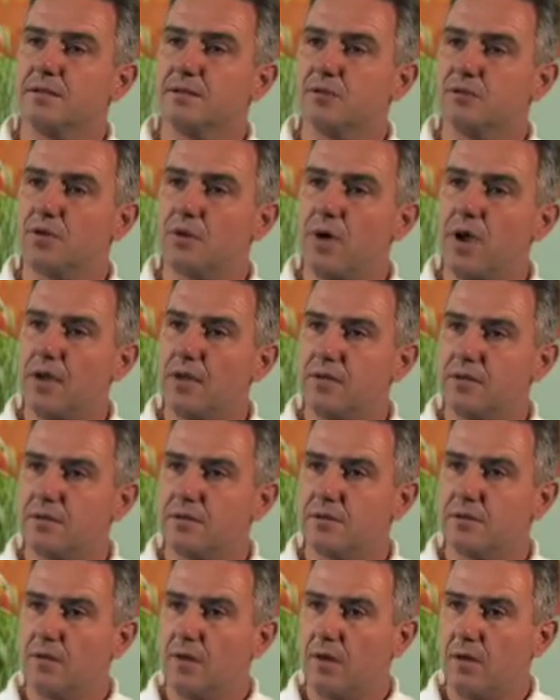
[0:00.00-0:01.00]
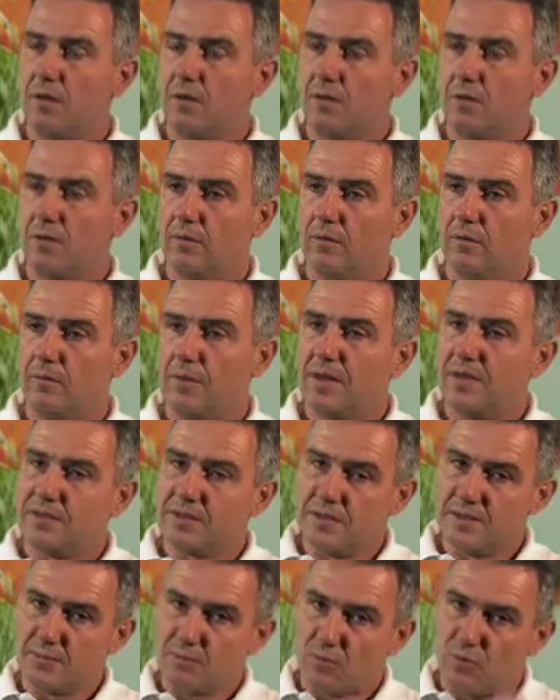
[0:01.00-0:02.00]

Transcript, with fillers: to try to make this